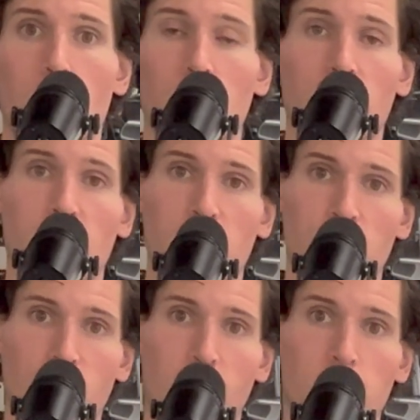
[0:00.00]
But if I can
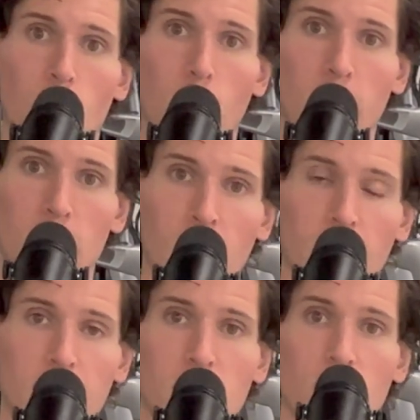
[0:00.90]
drop the weight, I
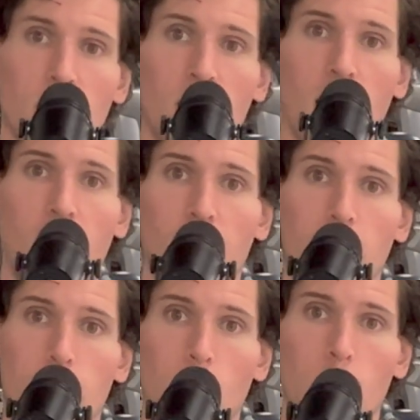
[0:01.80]
can get a
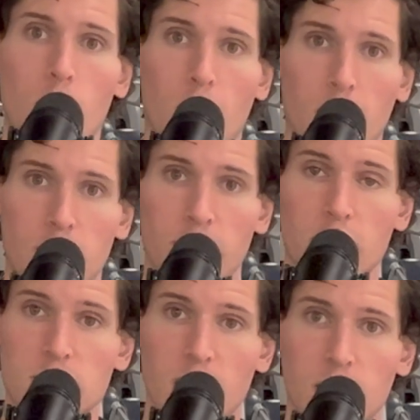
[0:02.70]
lot more out of
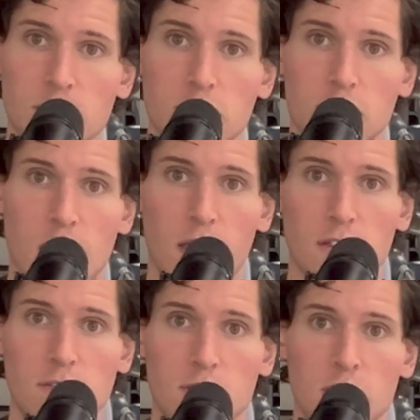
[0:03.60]
this exercise.